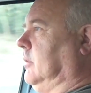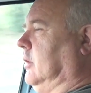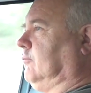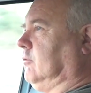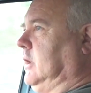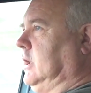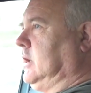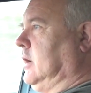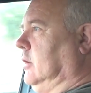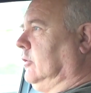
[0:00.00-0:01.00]
a free
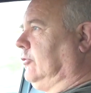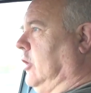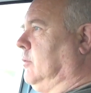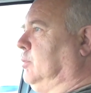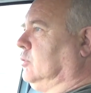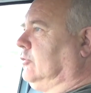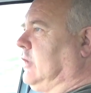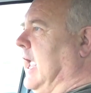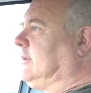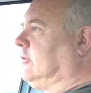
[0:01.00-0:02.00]
sample
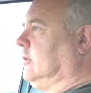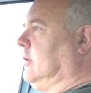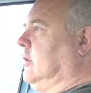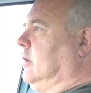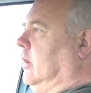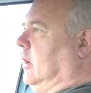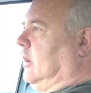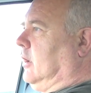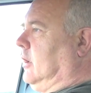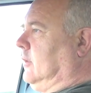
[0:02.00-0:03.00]
set,
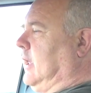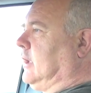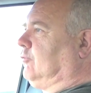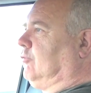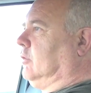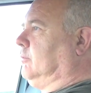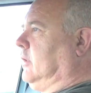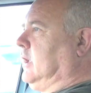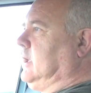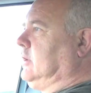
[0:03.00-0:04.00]
and that's from
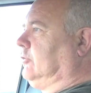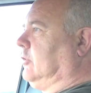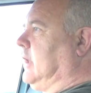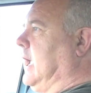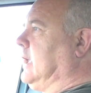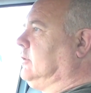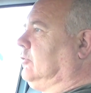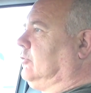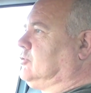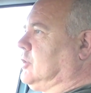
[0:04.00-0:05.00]
the St
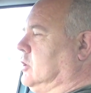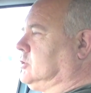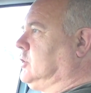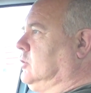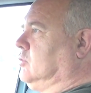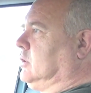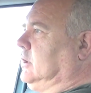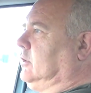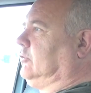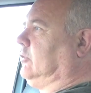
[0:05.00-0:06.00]
Anne's Church, the organ
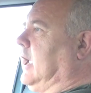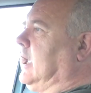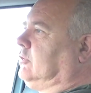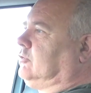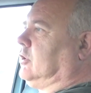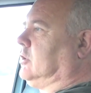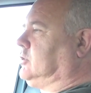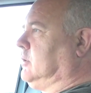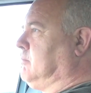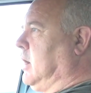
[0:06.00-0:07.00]
in the St Anne's Church
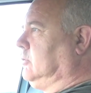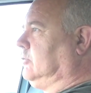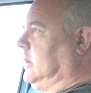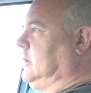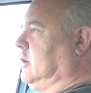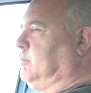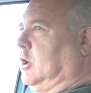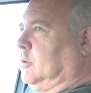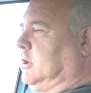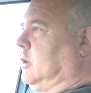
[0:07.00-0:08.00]
in Moseley near
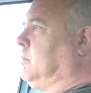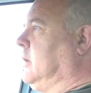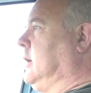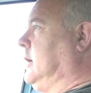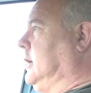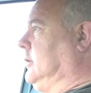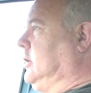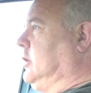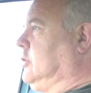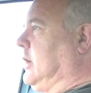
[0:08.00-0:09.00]
Birmingham in
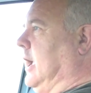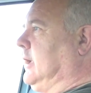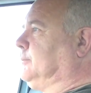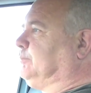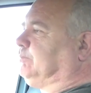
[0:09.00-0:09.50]
the UK.